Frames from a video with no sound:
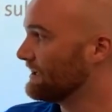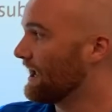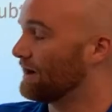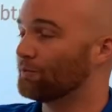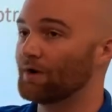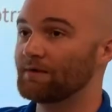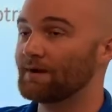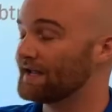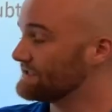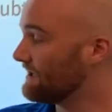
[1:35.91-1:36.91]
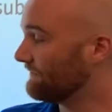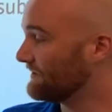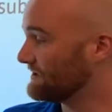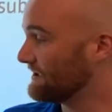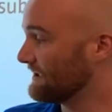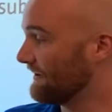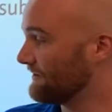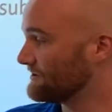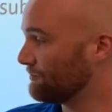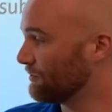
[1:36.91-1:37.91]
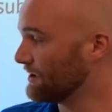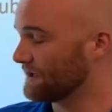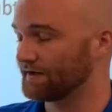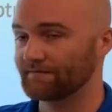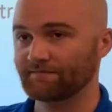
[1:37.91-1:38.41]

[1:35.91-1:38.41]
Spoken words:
and 1 by itself is going to give us 1.